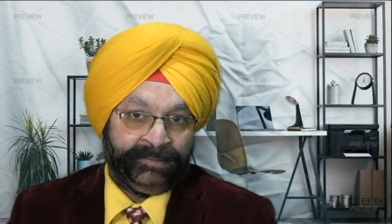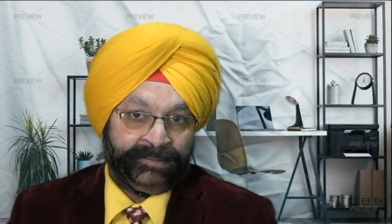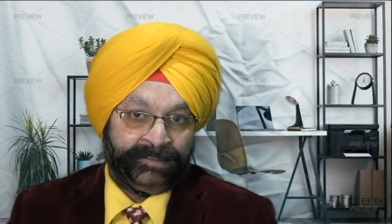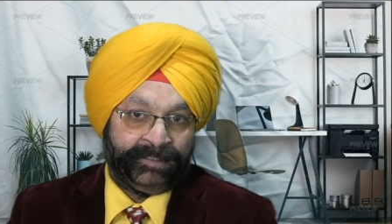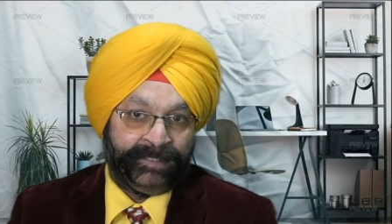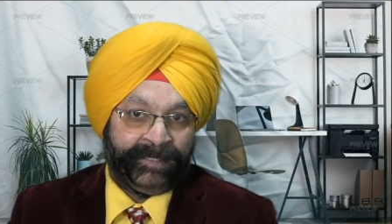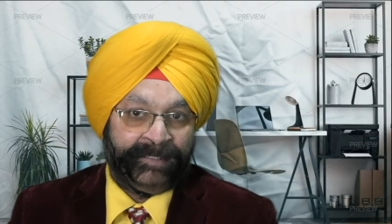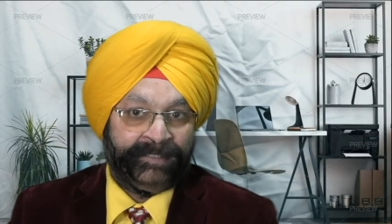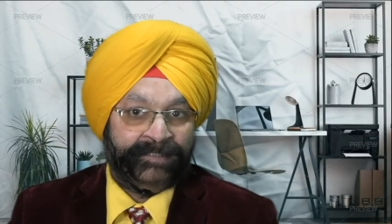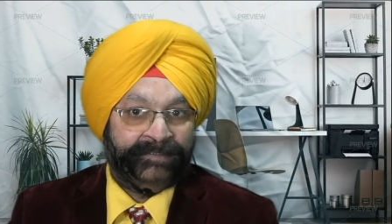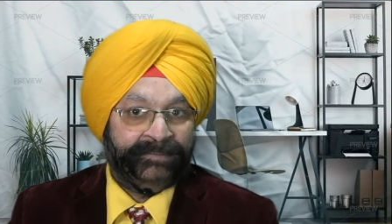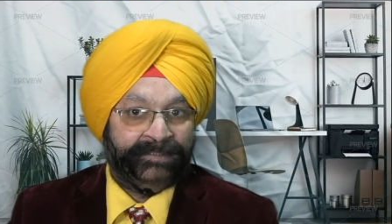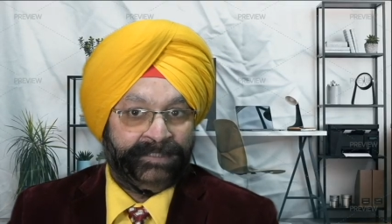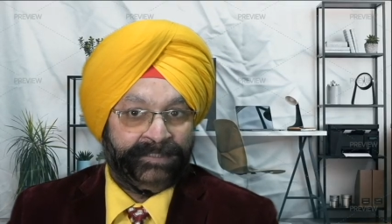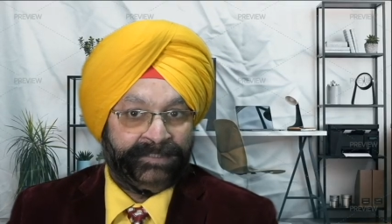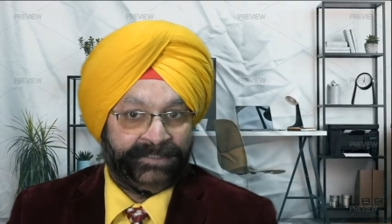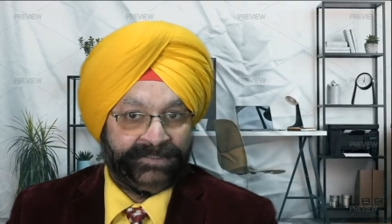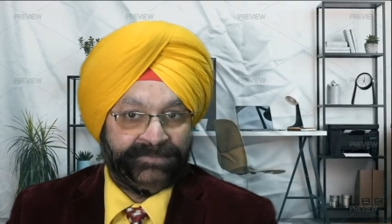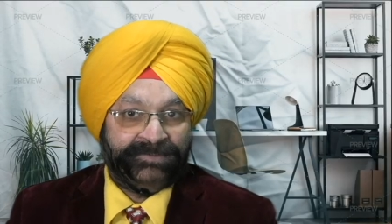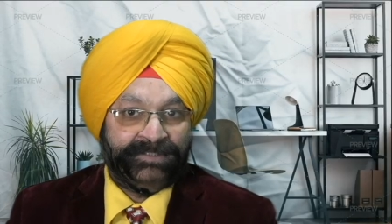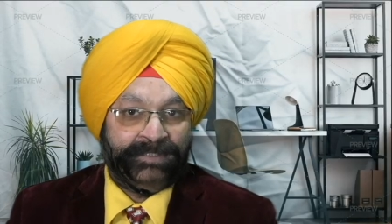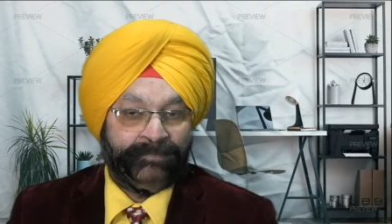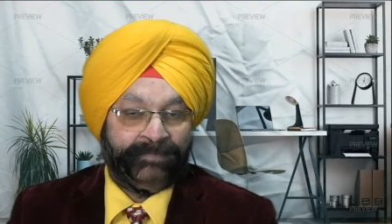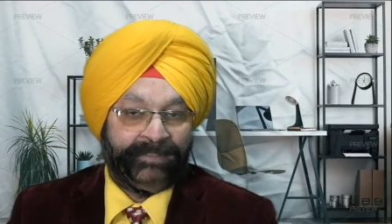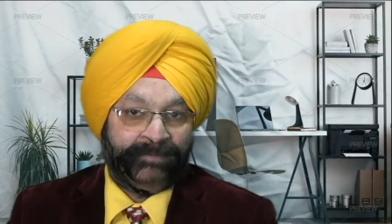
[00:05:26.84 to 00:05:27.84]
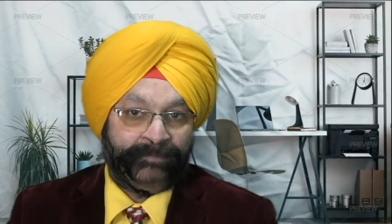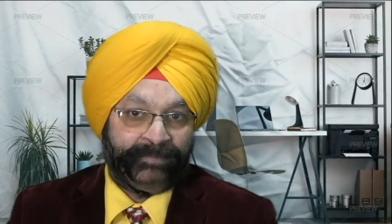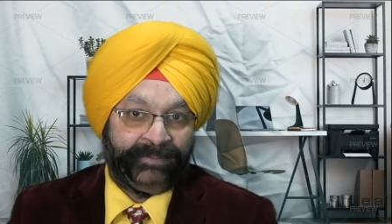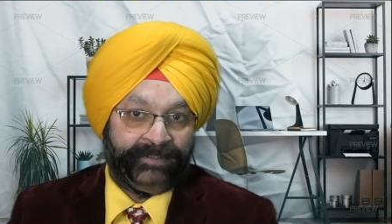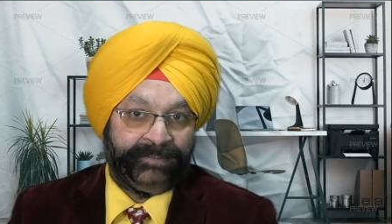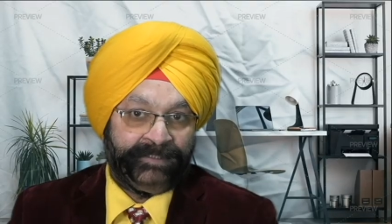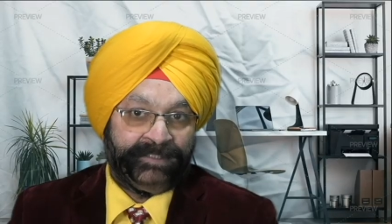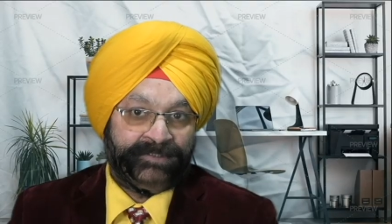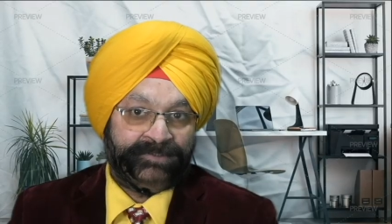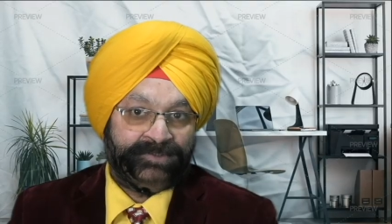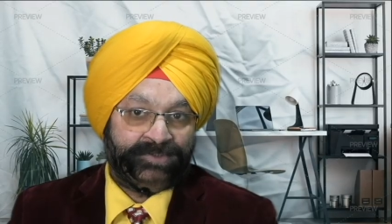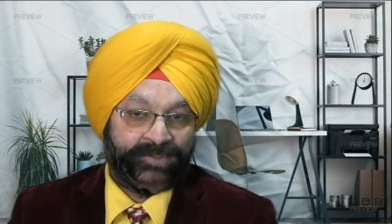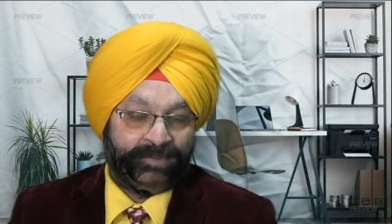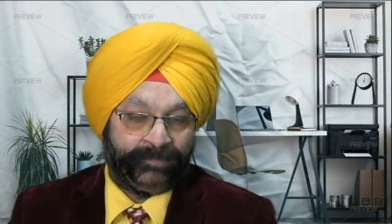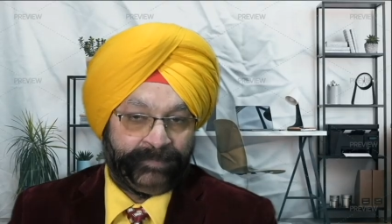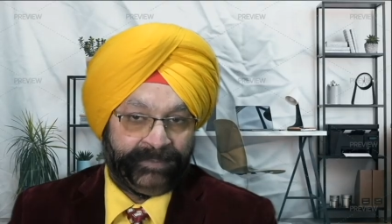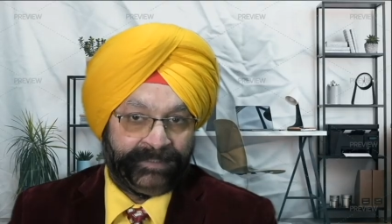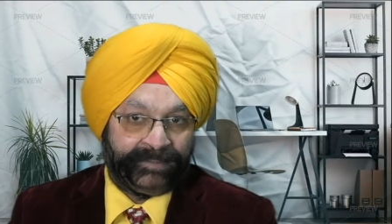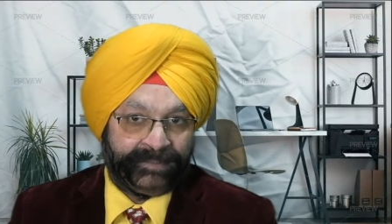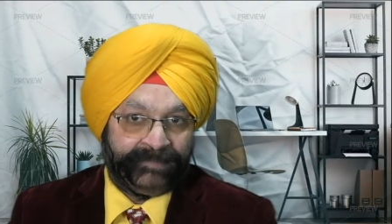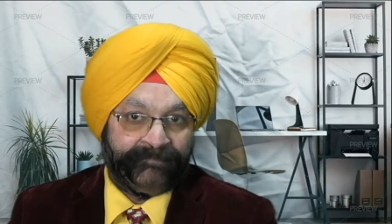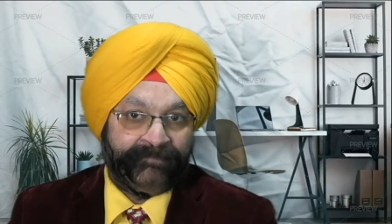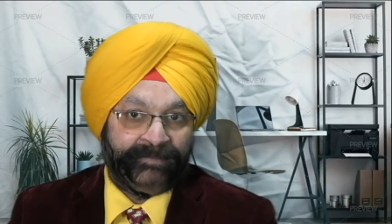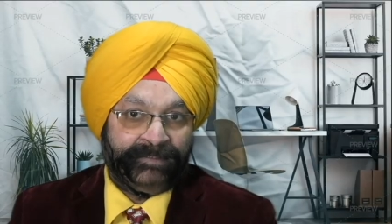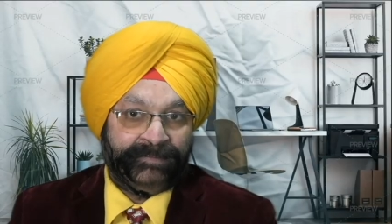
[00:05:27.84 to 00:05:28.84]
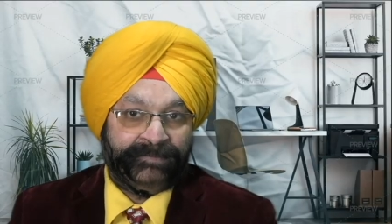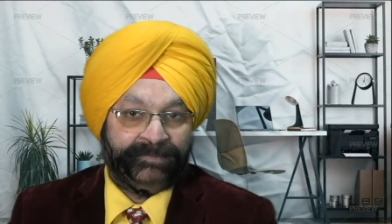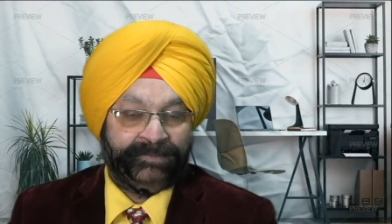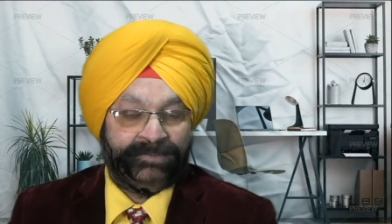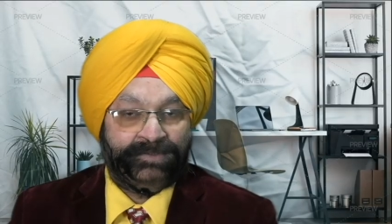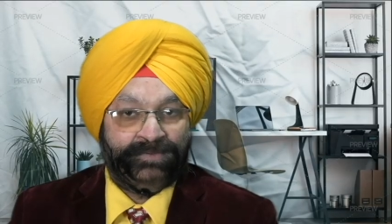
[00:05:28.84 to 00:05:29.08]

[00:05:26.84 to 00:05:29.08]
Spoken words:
and a reasonable period should be given